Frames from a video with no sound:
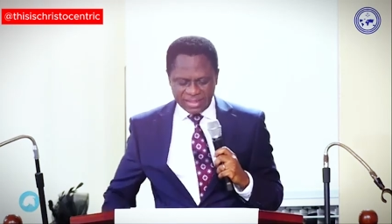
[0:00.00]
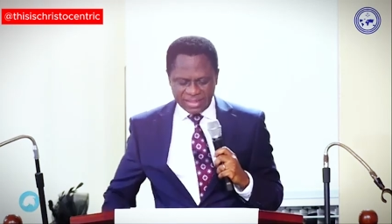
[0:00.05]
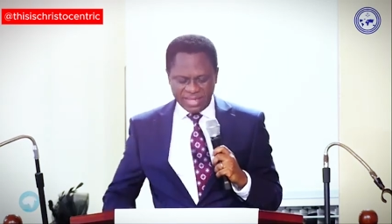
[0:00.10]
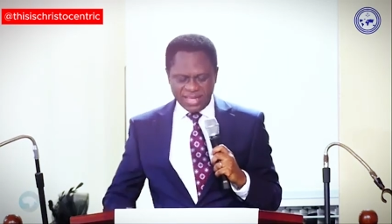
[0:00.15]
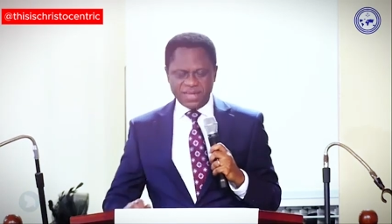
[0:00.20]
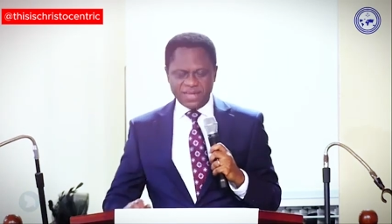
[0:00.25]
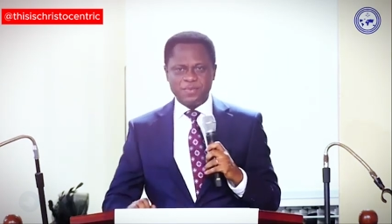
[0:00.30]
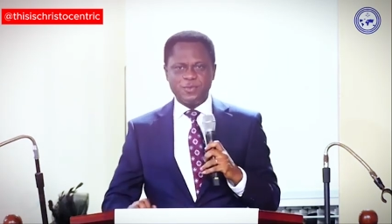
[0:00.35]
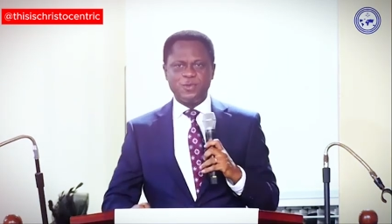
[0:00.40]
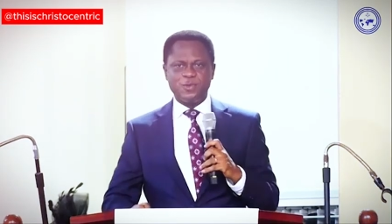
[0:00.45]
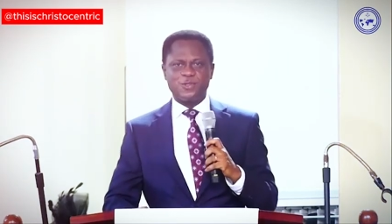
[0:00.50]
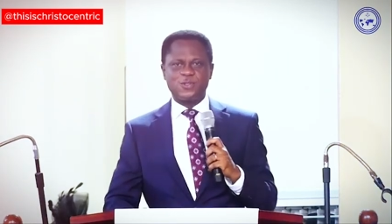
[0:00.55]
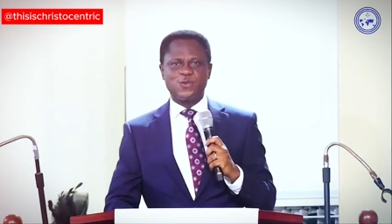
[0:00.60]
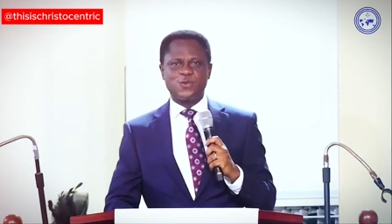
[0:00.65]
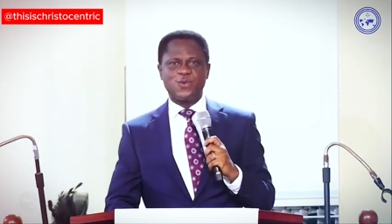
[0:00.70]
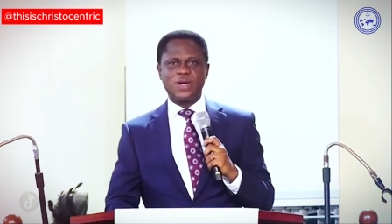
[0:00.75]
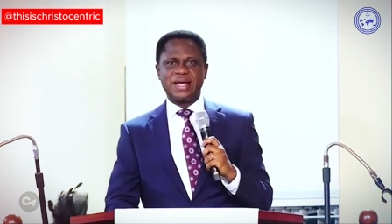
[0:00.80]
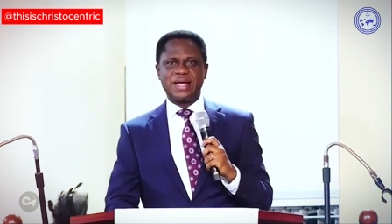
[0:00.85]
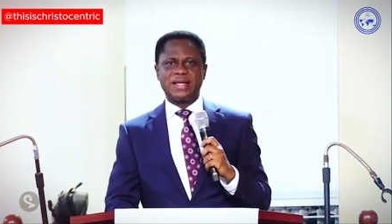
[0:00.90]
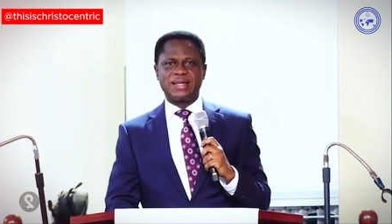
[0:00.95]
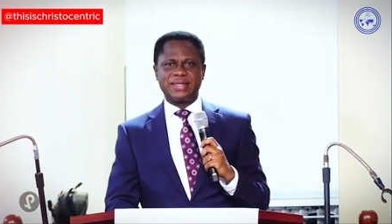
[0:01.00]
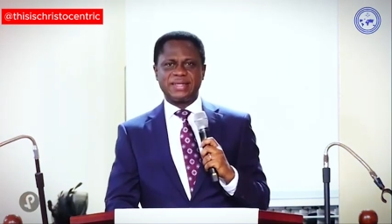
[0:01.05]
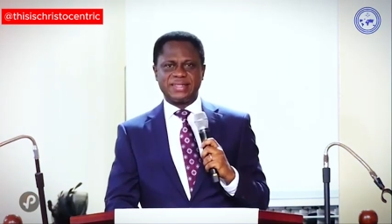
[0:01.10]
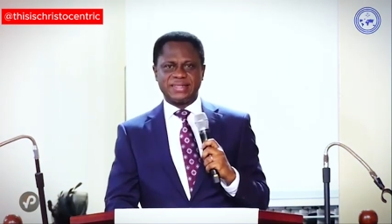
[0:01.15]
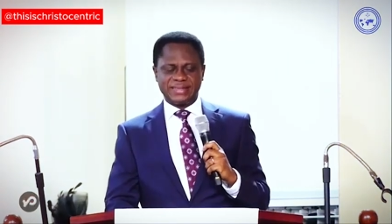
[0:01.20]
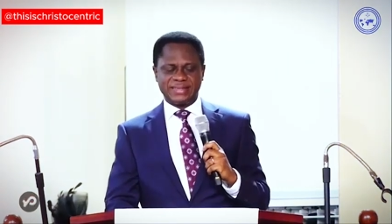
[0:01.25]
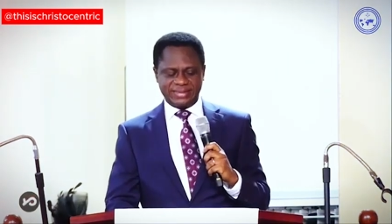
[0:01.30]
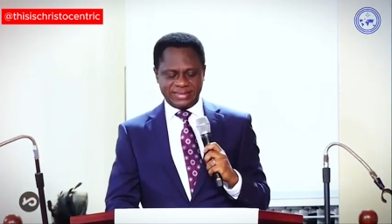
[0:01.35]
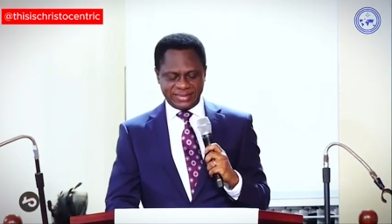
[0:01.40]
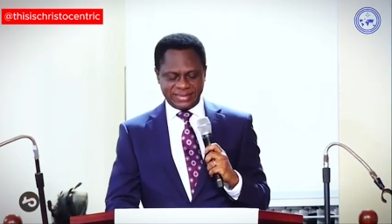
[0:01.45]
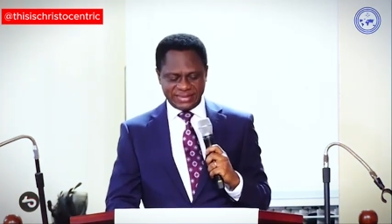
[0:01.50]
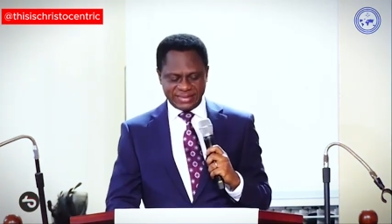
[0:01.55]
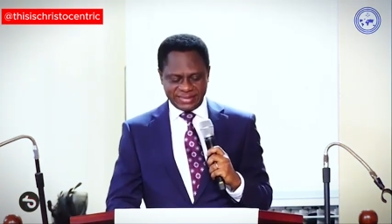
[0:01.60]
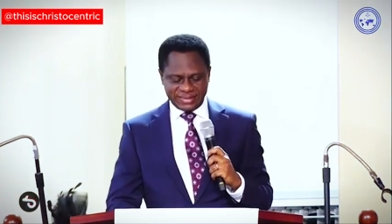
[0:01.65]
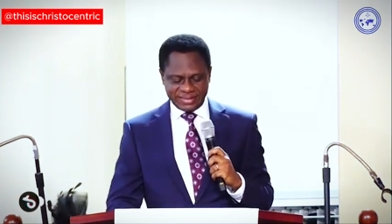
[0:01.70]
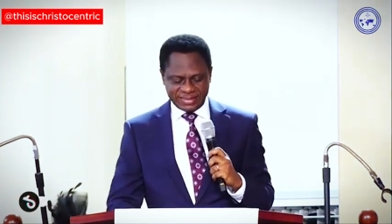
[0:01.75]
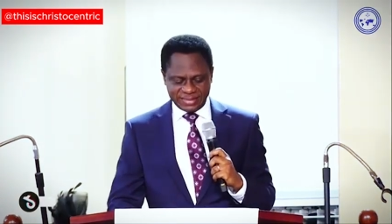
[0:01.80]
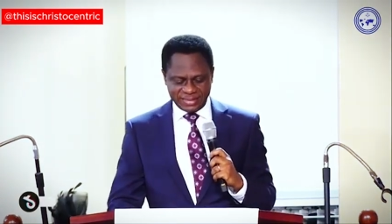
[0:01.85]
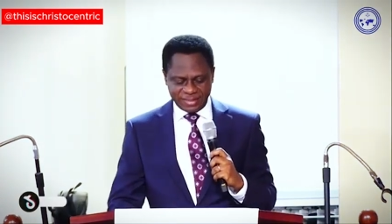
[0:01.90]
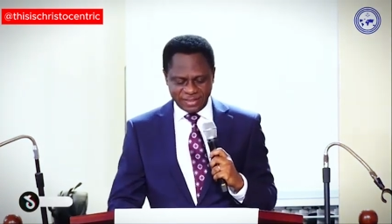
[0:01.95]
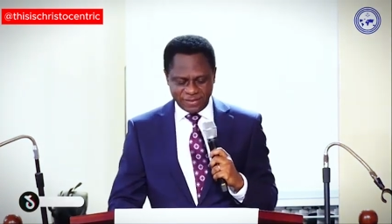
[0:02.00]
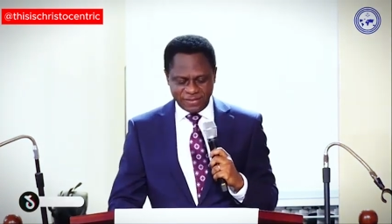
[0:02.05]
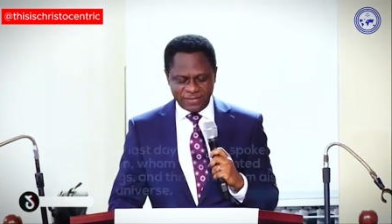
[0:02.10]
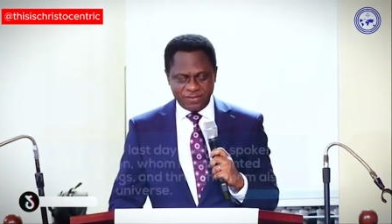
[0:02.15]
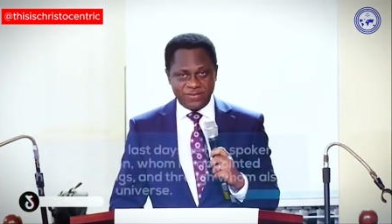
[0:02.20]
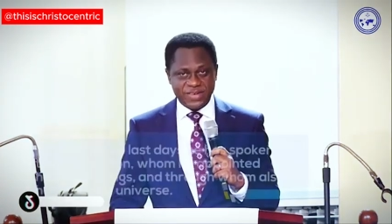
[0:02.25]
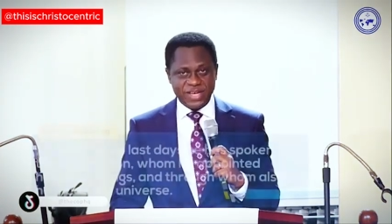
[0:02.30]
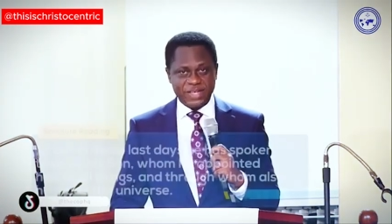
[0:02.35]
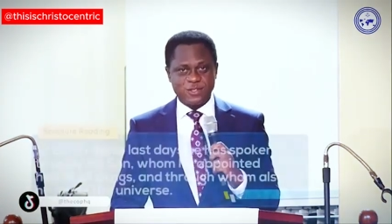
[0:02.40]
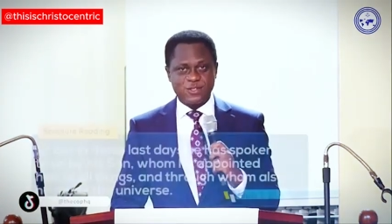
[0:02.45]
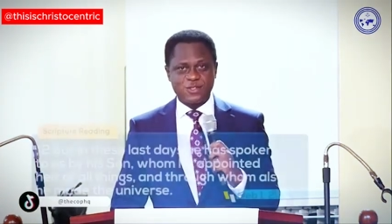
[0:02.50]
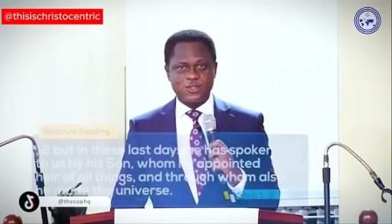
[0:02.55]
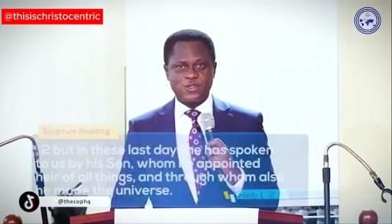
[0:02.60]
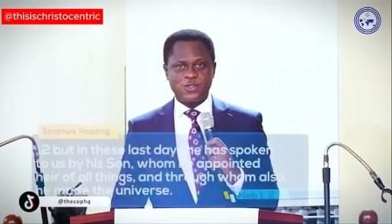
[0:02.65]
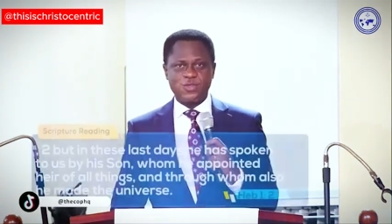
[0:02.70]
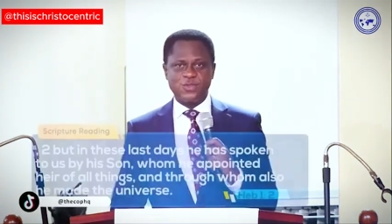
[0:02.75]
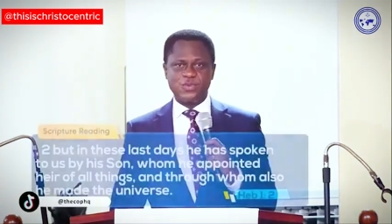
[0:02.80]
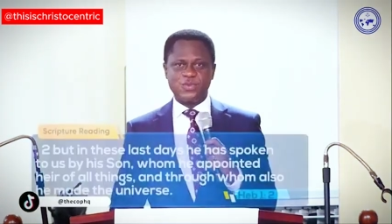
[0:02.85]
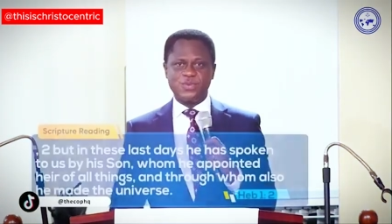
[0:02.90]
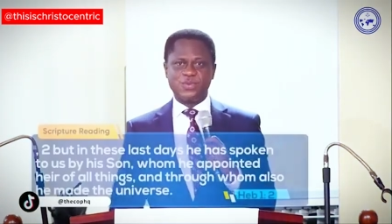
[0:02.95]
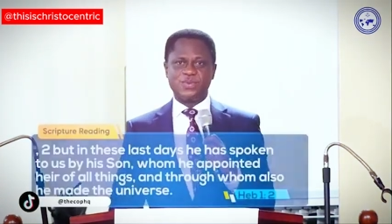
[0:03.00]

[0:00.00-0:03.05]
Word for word: Hebrews 1, verse 2.